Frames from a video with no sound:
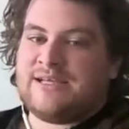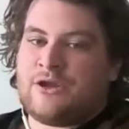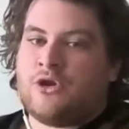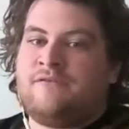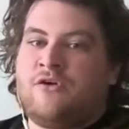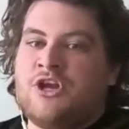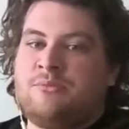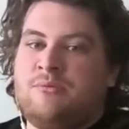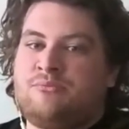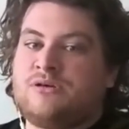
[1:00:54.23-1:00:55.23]
an
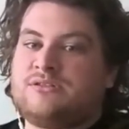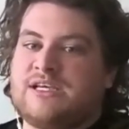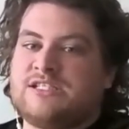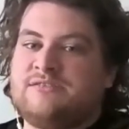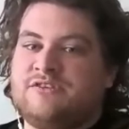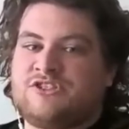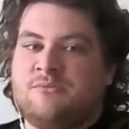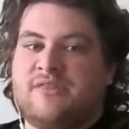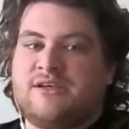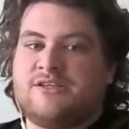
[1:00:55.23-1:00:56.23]
unavoidable process for
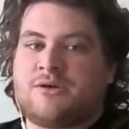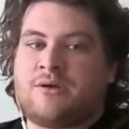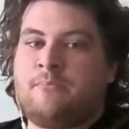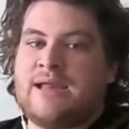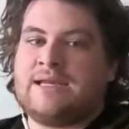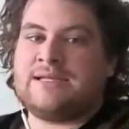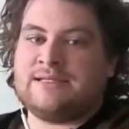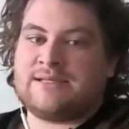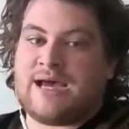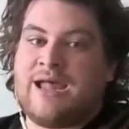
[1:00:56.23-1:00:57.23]
something so embedded in
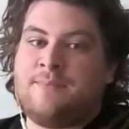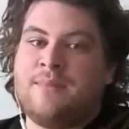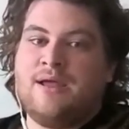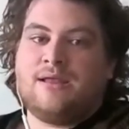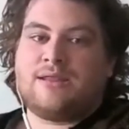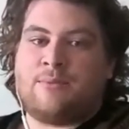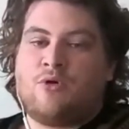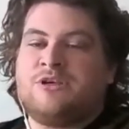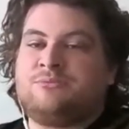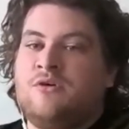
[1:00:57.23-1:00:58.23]
time that I'm
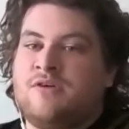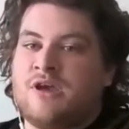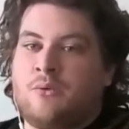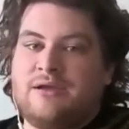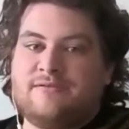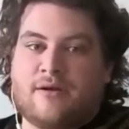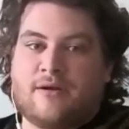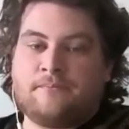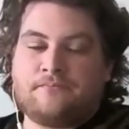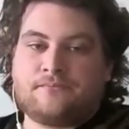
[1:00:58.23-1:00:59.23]
always moving away from.